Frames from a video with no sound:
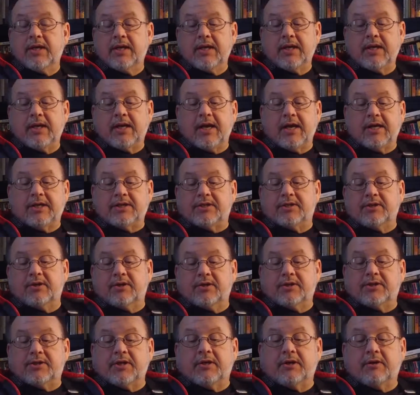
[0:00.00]
in case
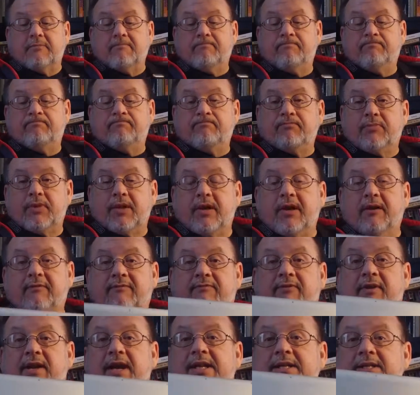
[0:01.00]
there's a
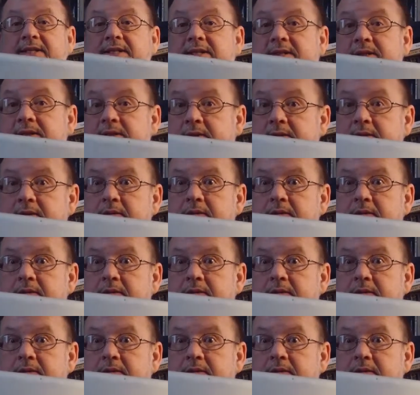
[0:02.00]
flex